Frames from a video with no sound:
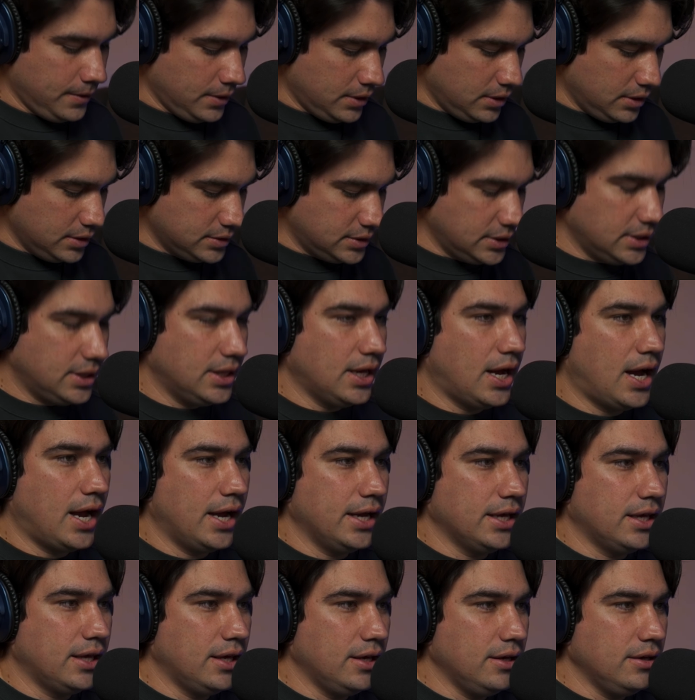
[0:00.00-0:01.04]
Let's hit the I
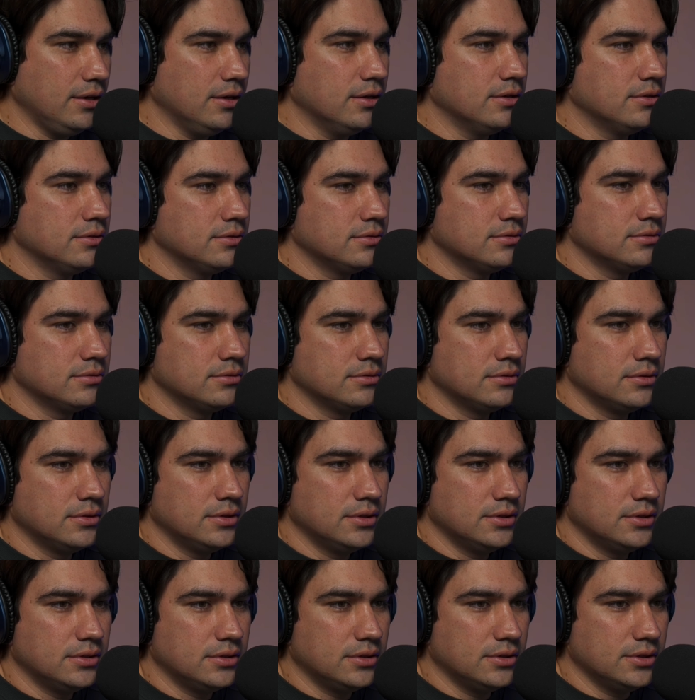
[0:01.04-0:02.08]
key.
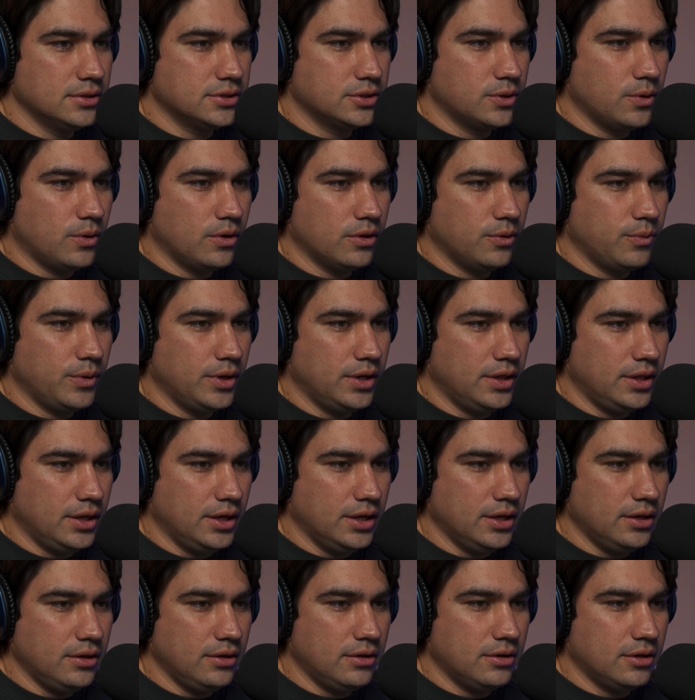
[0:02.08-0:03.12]
Let's go all the way to the
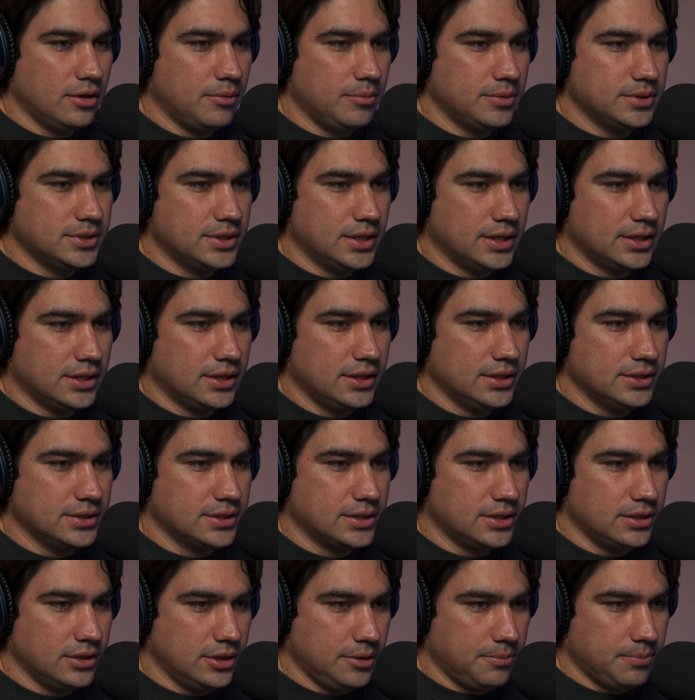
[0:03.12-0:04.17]
end. I'm going to select this
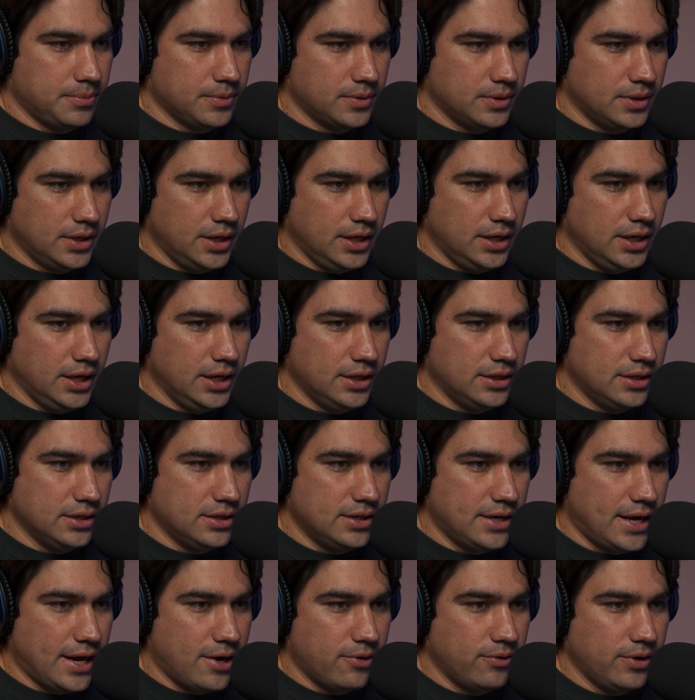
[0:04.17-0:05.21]
clip and hit the
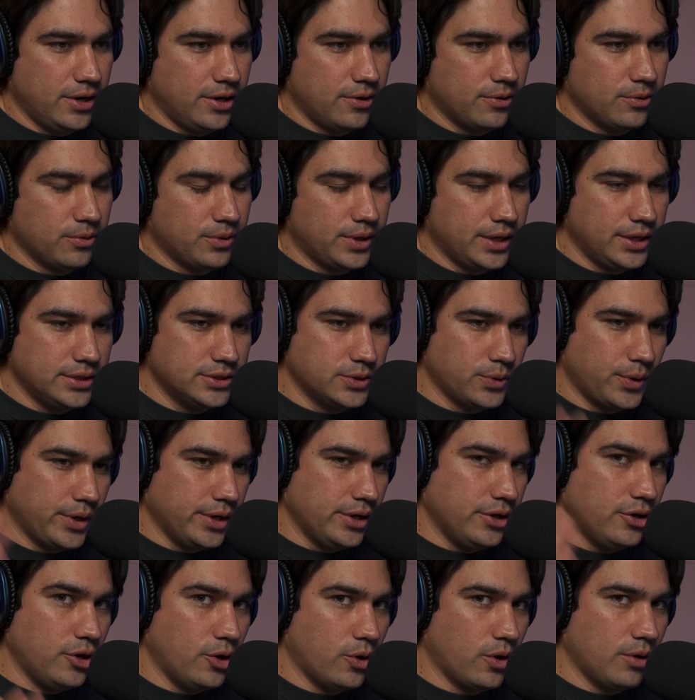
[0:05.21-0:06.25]
down arrow key so I
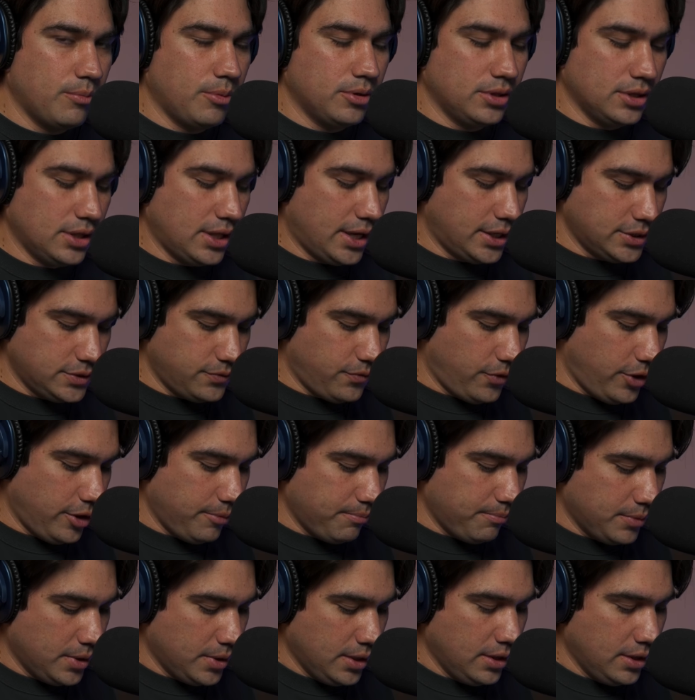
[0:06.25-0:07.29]
know I'm on the last frame.
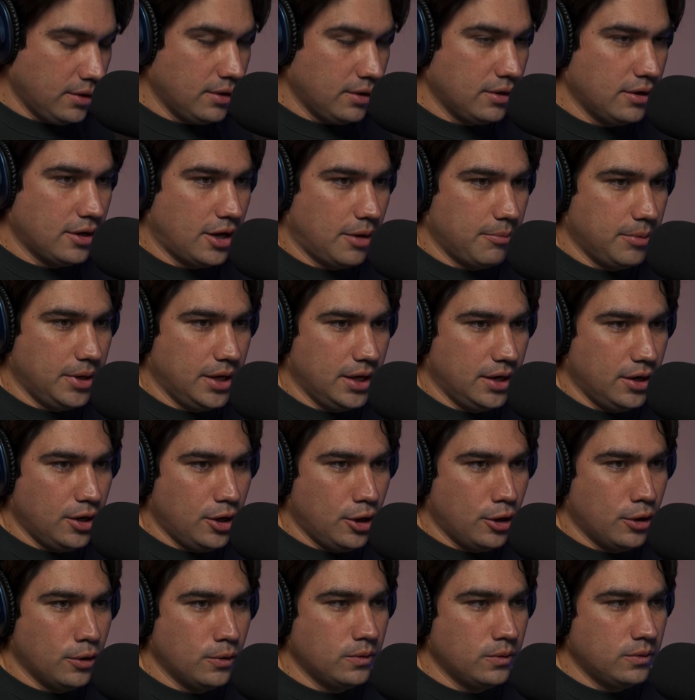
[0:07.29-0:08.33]
I'm going to hit
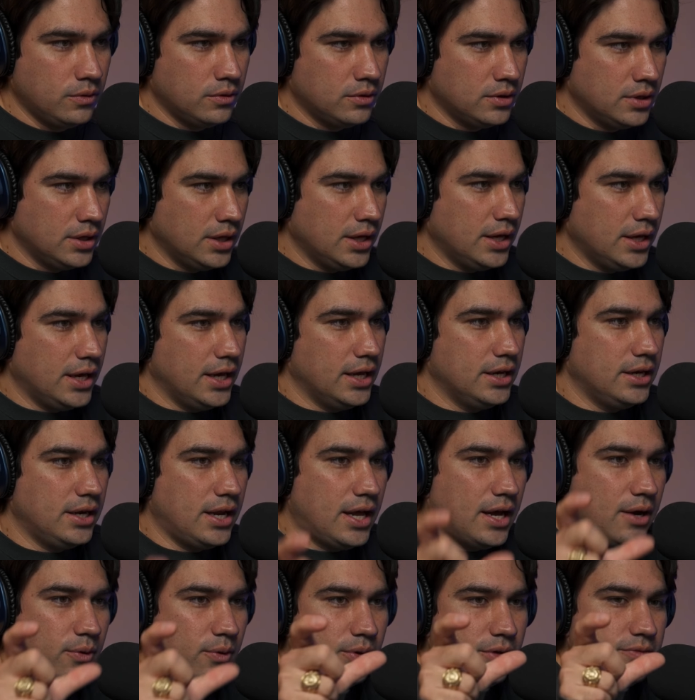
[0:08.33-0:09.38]
O, and
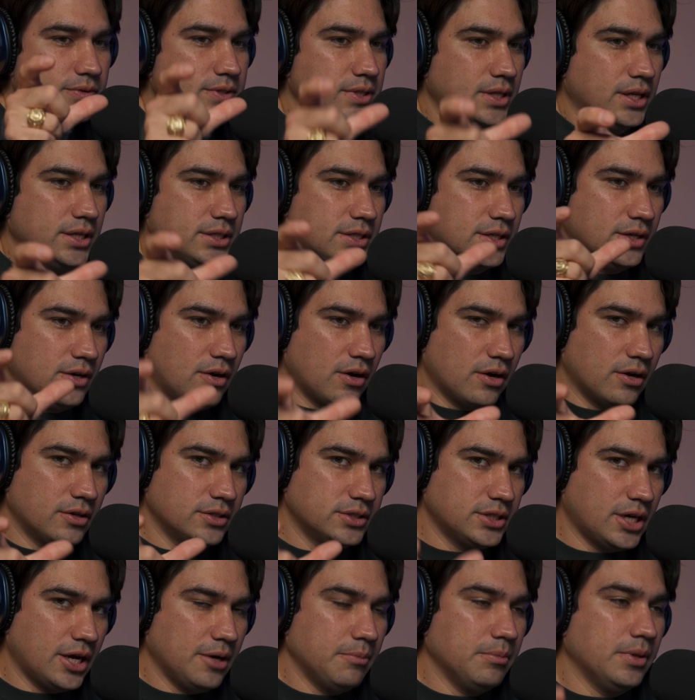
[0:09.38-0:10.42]
now we have selected on our
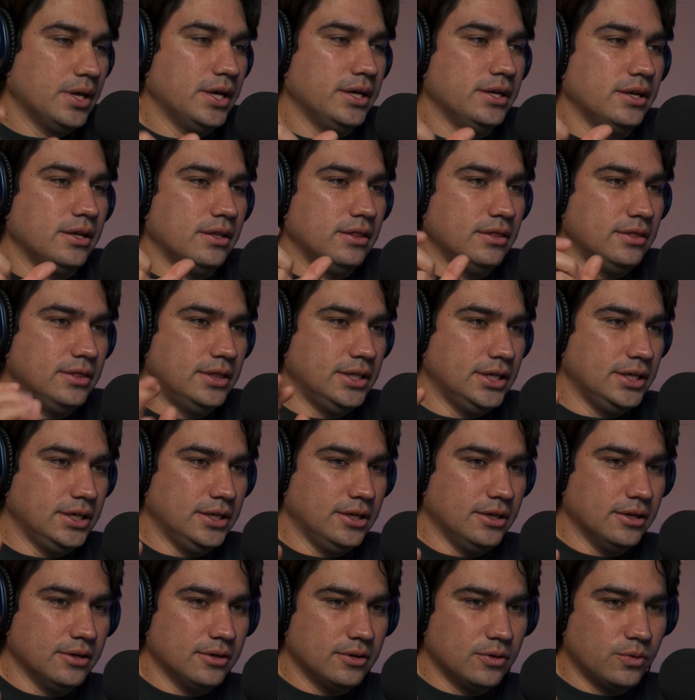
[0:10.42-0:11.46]
timeline
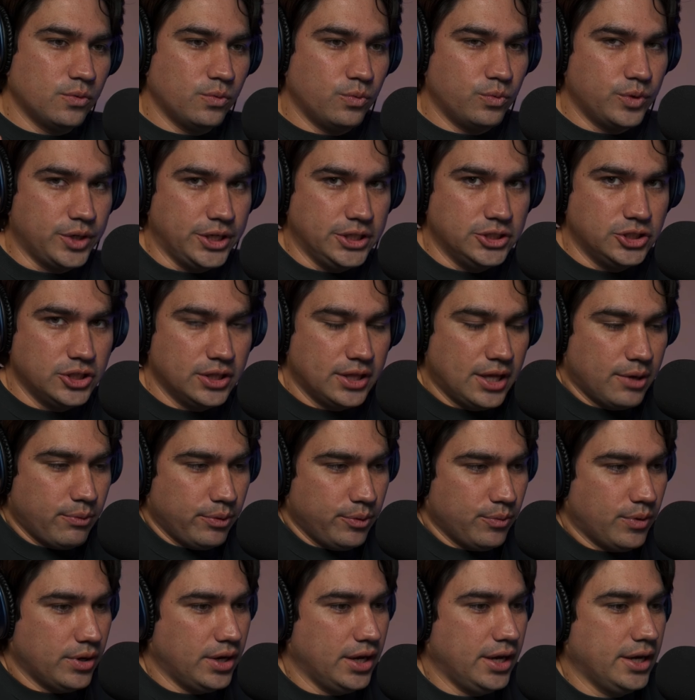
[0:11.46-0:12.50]
the region that we
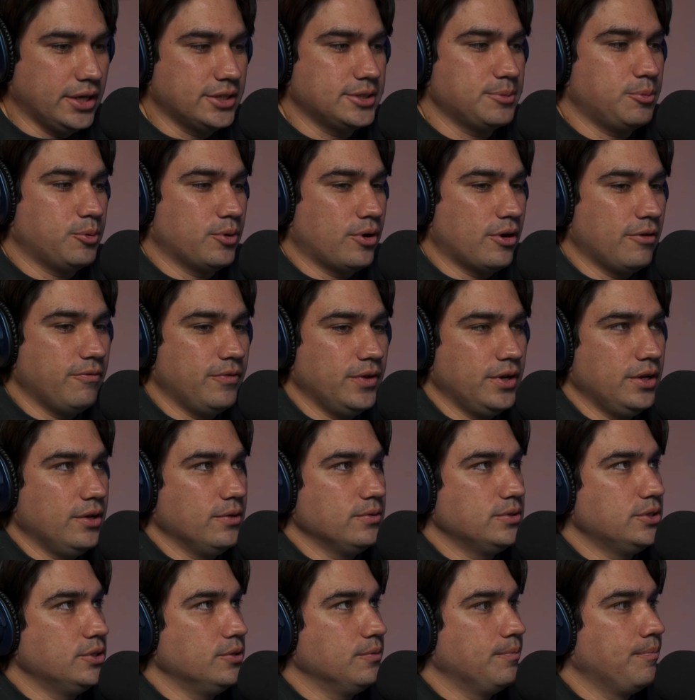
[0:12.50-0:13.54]
want to export our video
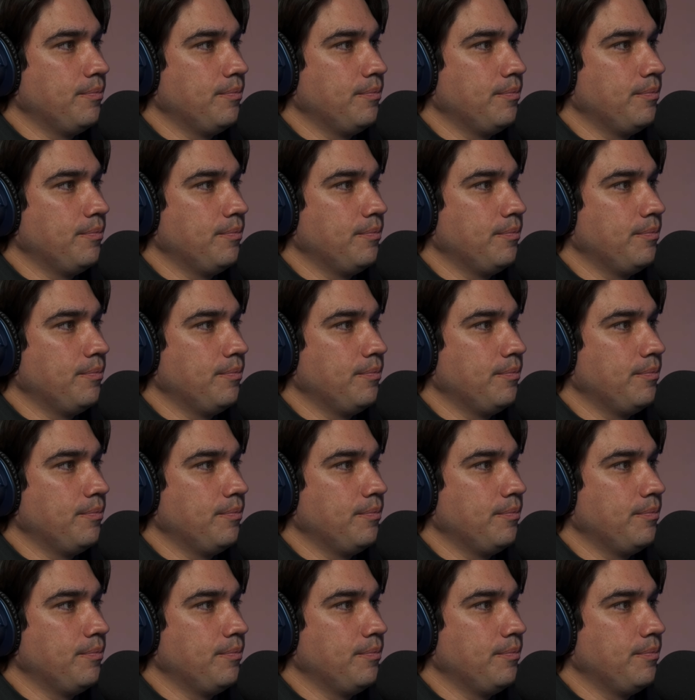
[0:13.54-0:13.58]
to.